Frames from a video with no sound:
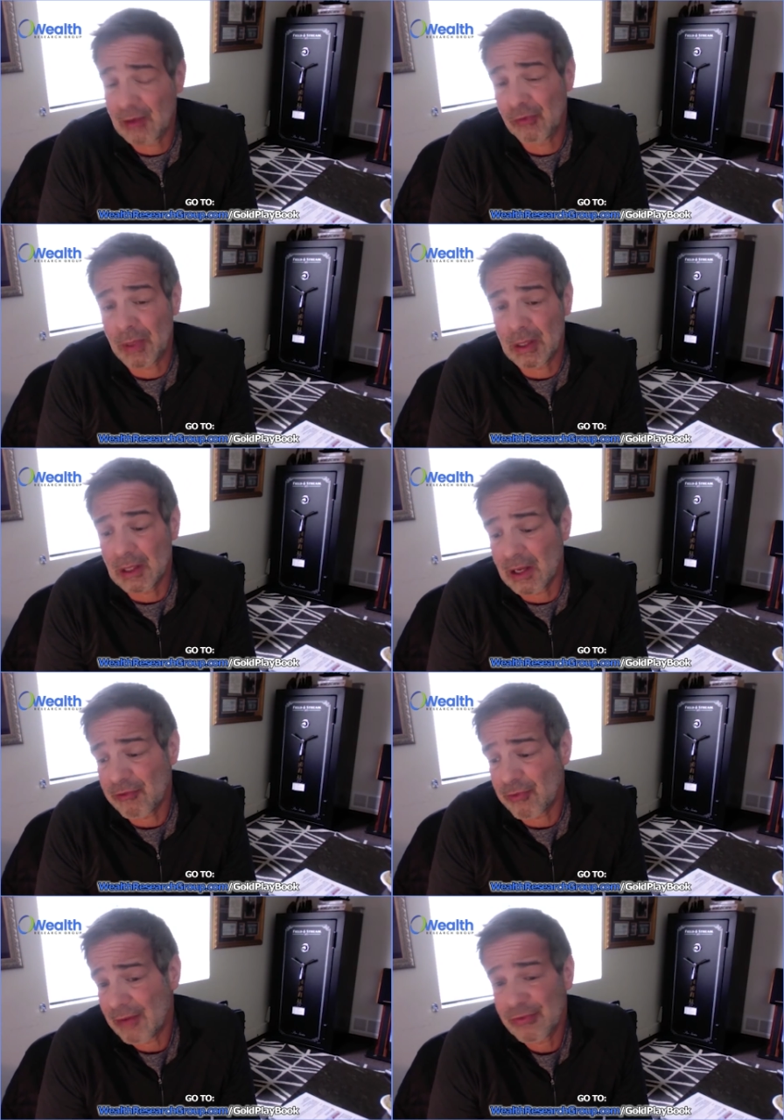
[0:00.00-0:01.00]
make as
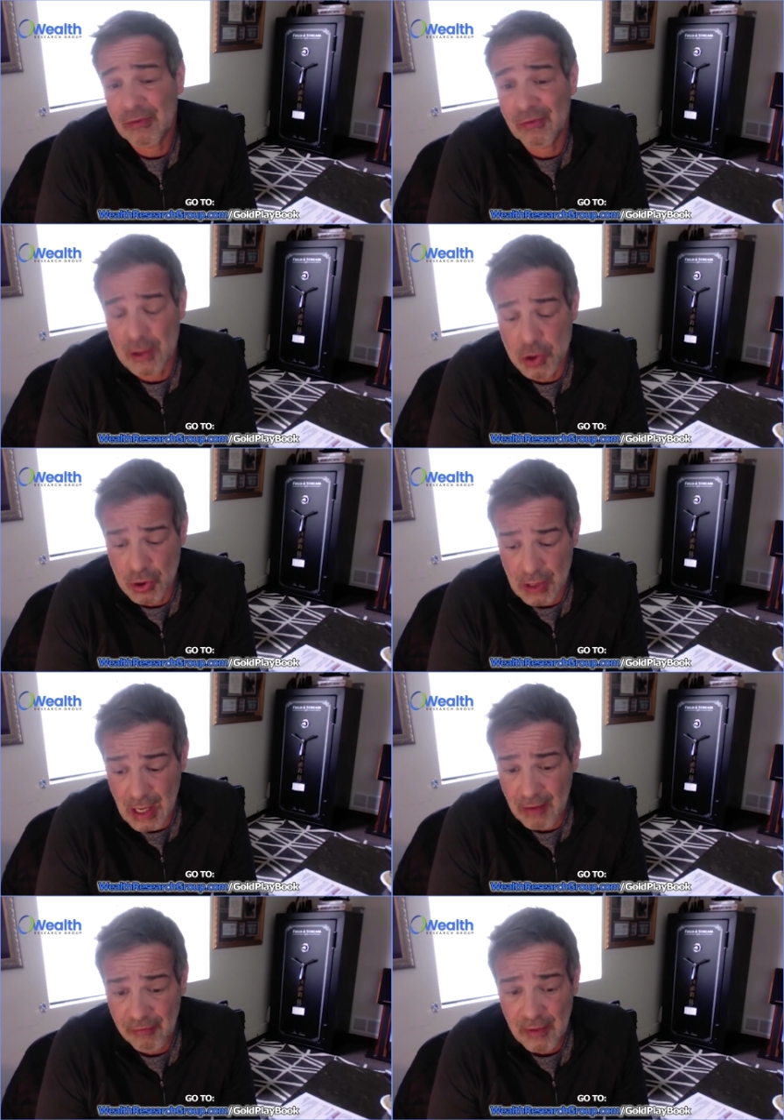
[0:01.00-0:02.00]
many life rafts as they
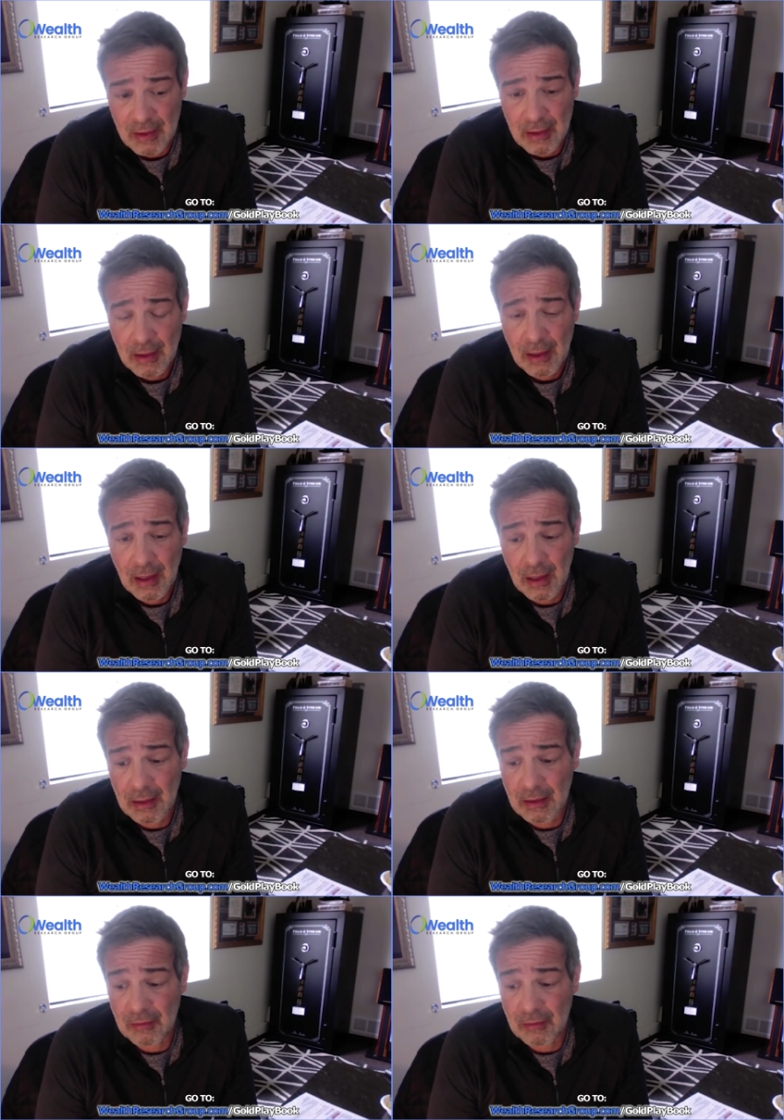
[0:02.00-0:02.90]
should have.